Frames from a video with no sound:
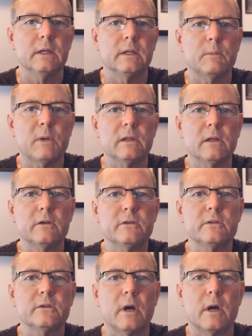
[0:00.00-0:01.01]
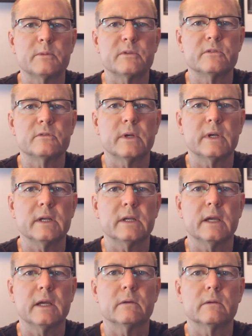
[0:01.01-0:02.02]
Now, my larger options trading
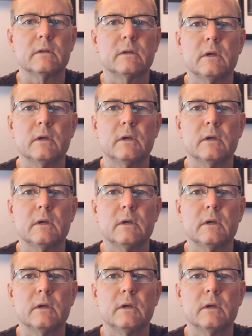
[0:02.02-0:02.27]
account